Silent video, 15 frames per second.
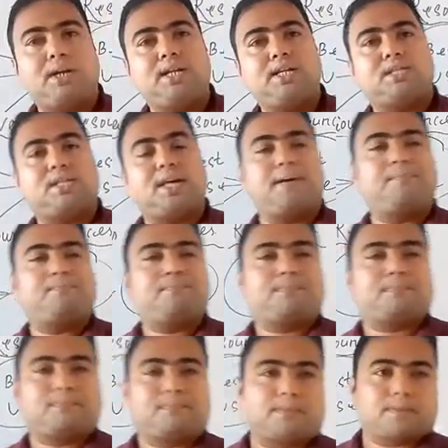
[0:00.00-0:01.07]
is the
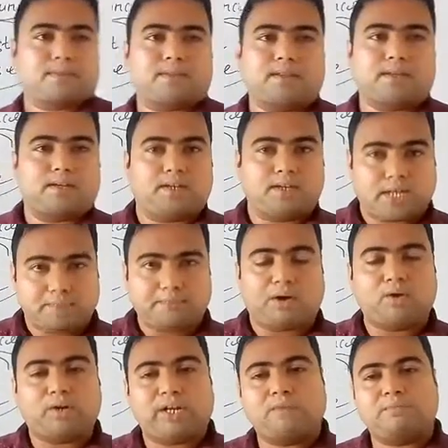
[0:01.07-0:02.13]

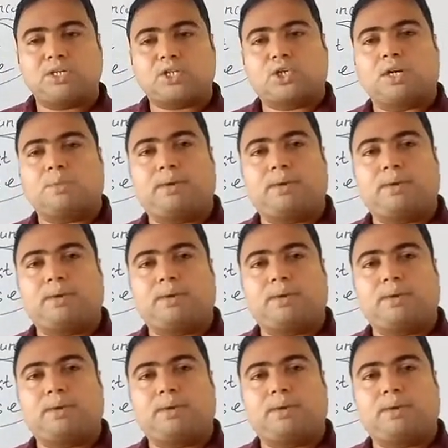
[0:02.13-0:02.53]
amount invested